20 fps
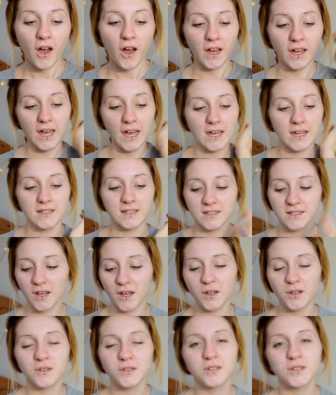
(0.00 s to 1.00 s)
Okay,
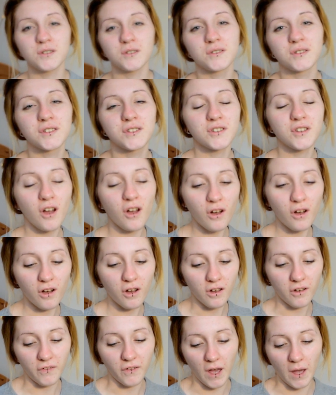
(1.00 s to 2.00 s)
so to start off,